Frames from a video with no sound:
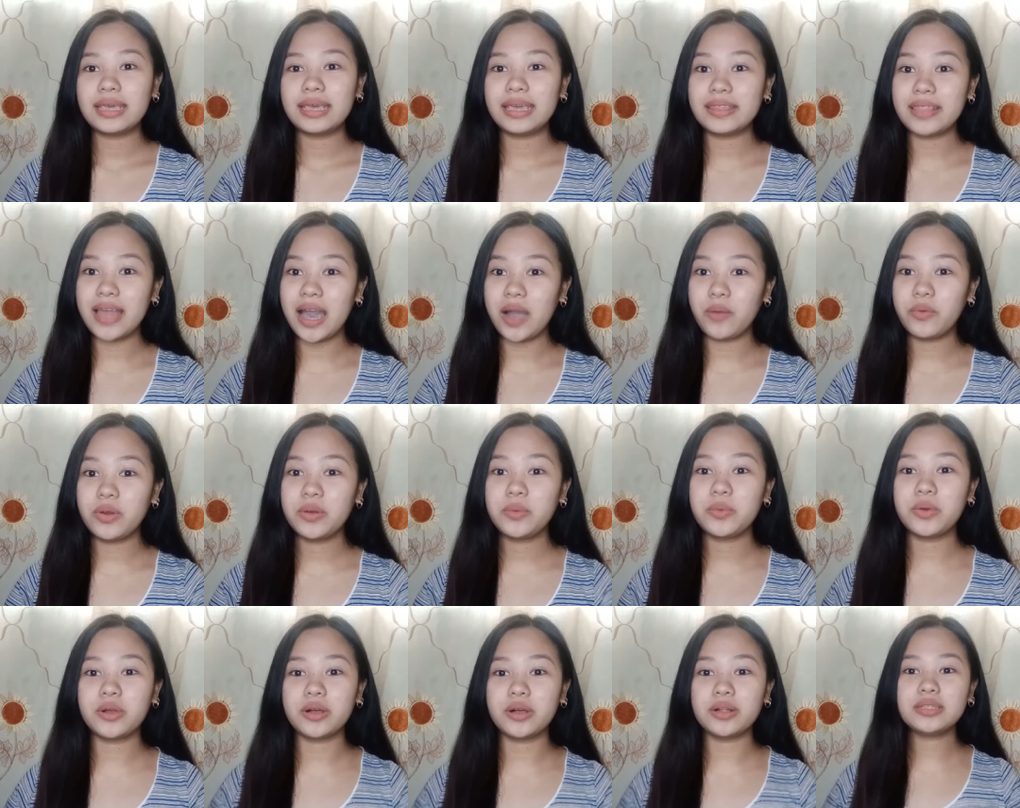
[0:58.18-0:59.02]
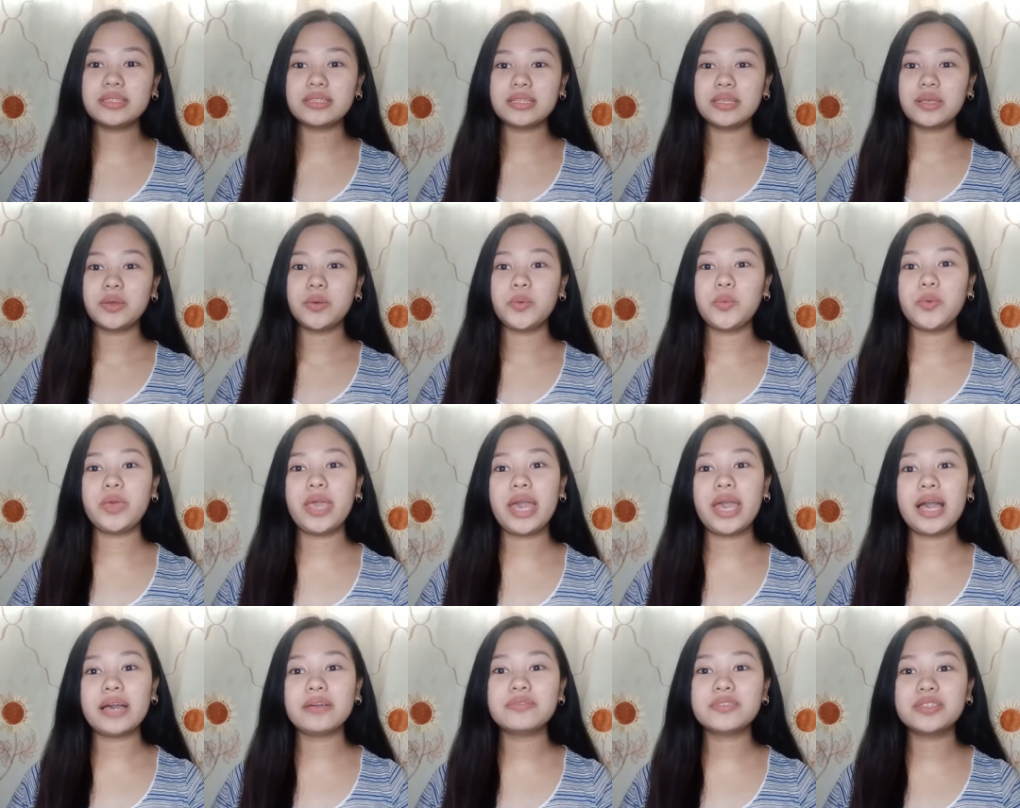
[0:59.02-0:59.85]
In our world, we
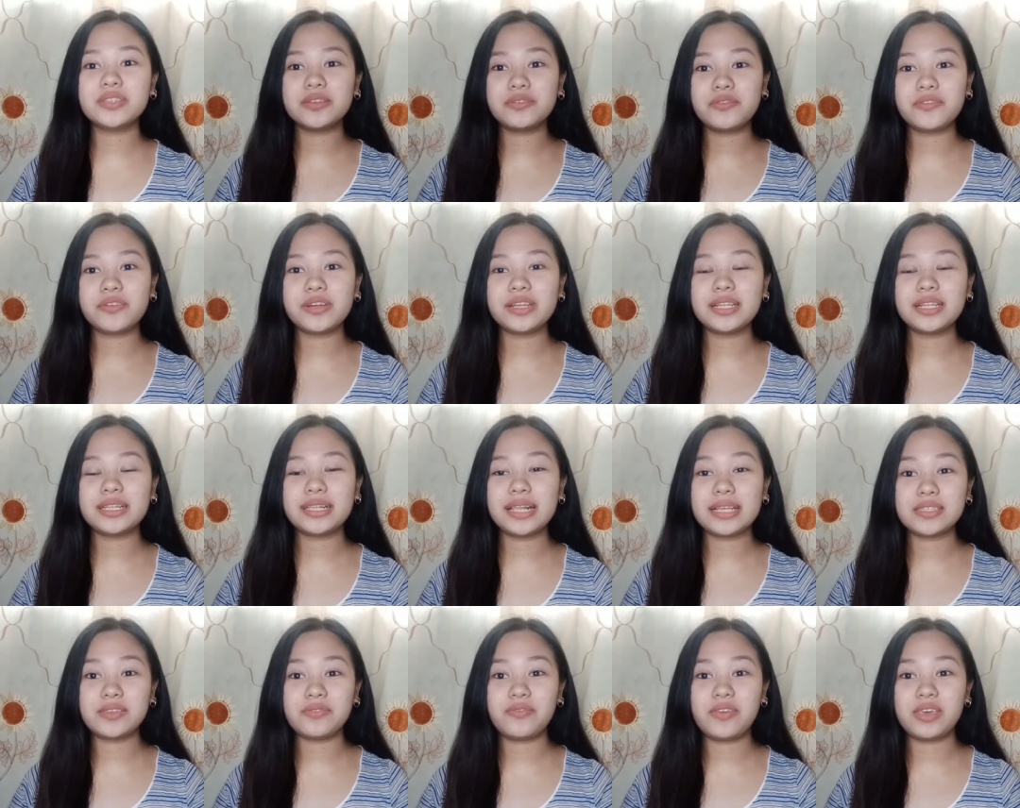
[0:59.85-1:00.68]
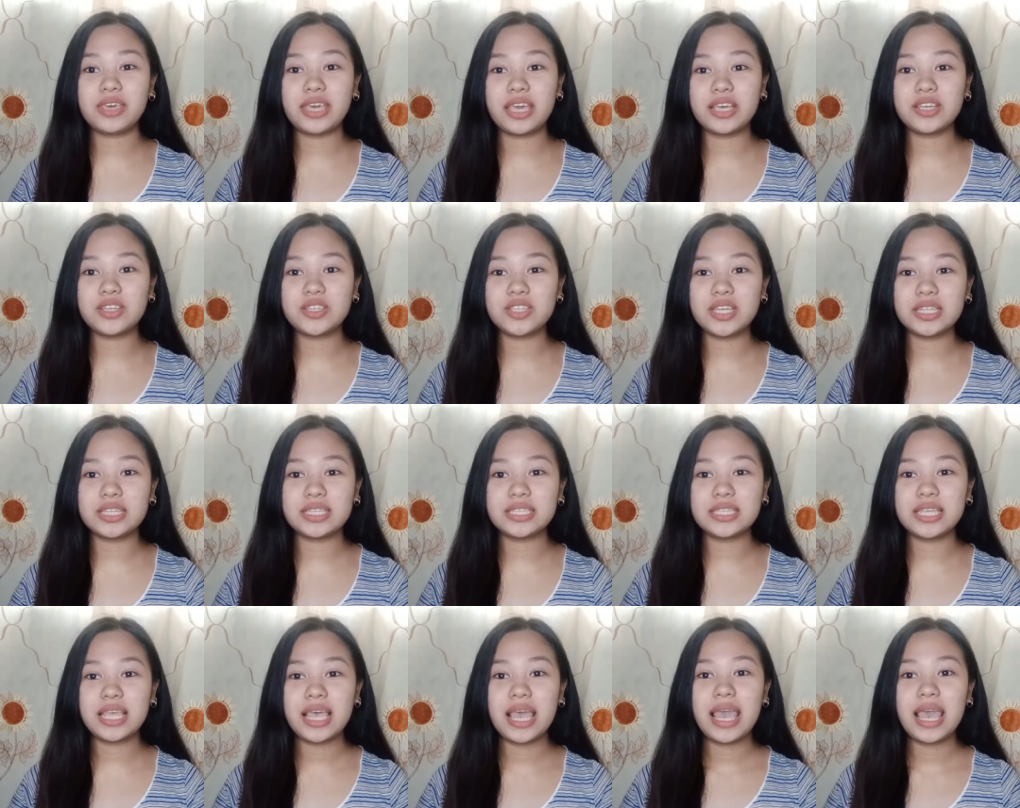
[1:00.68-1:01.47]
have different classifications.